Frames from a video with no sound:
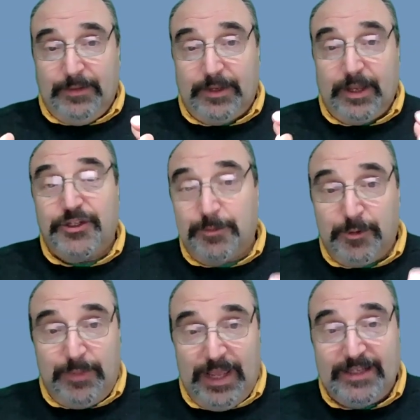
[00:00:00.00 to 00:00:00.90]
customer
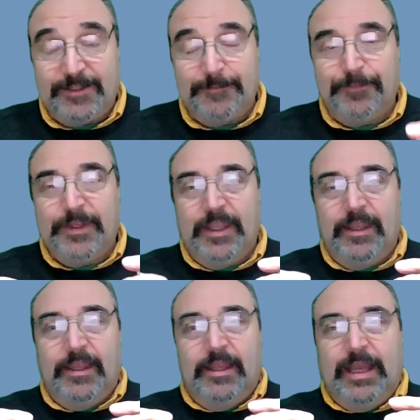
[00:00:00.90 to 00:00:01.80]
base
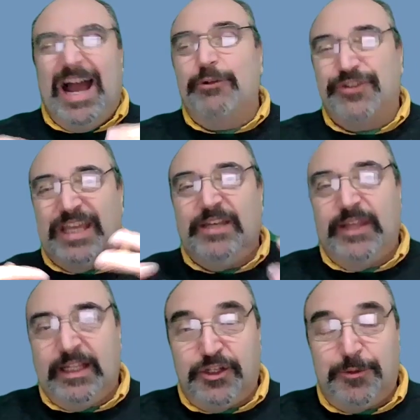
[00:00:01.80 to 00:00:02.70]
outside of
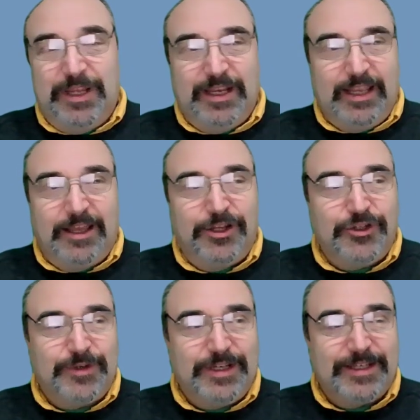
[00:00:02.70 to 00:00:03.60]
English-speaking
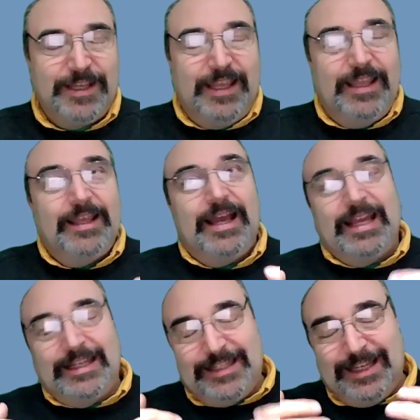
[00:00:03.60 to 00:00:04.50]
countries. I
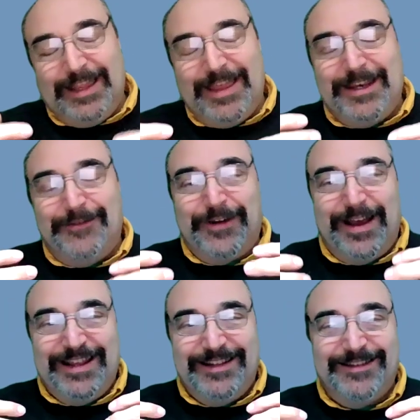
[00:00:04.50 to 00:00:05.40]
can tell you that if
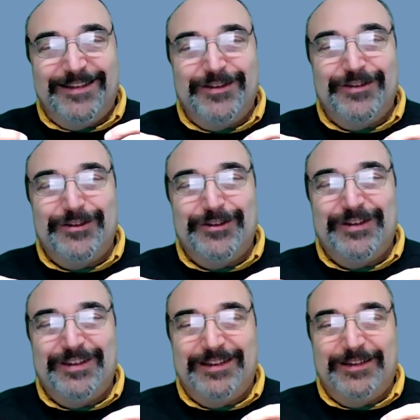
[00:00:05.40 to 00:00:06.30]
I
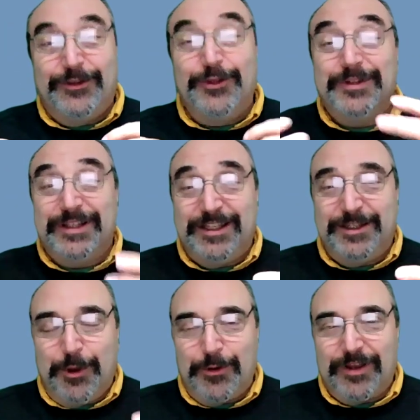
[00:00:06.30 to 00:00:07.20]
fluently
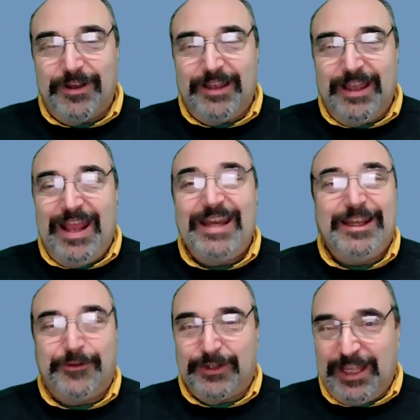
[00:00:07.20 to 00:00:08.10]
spoke any
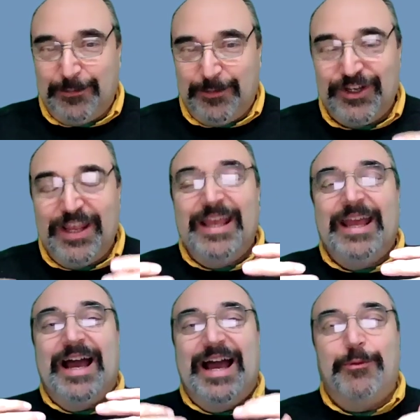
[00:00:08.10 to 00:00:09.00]
other language,
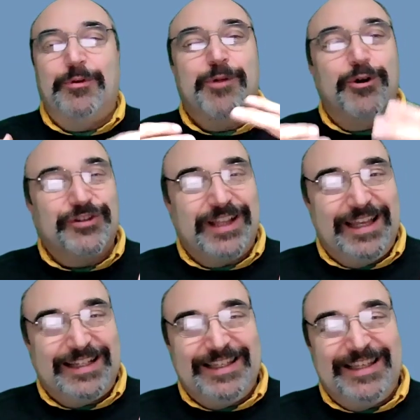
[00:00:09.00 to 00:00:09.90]
I would most
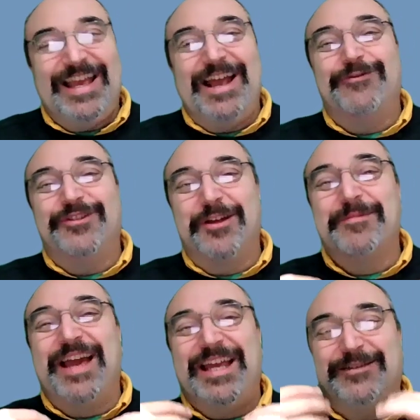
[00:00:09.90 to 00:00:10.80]
likely have some
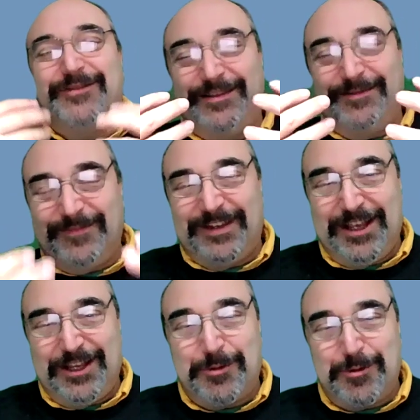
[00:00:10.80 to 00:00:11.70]
kind of a
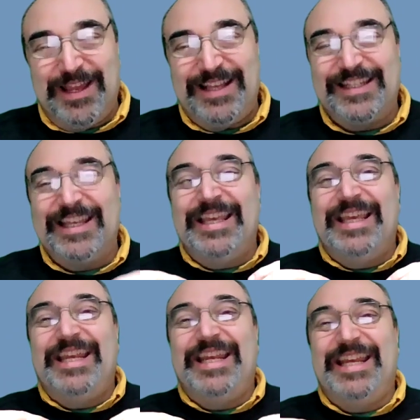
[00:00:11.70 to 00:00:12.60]
customer base
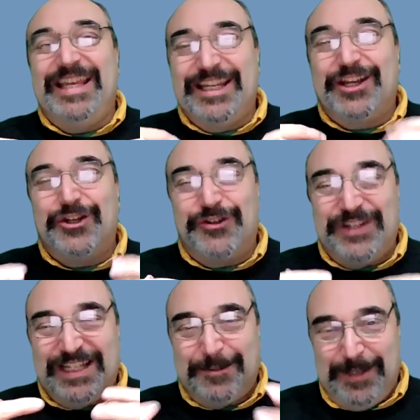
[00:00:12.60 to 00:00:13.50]
in a country
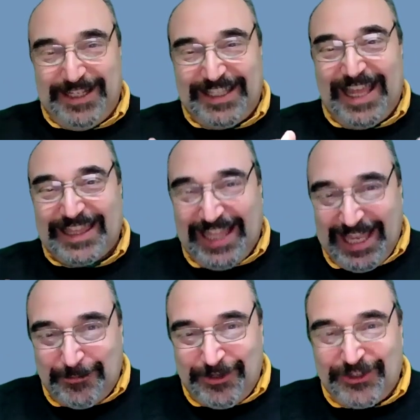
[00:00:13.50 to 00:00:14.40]
that speaks that
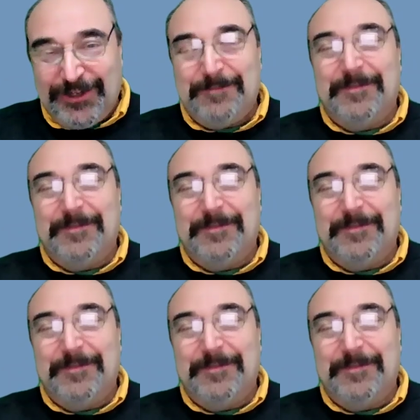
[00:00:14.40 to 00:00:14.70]
language.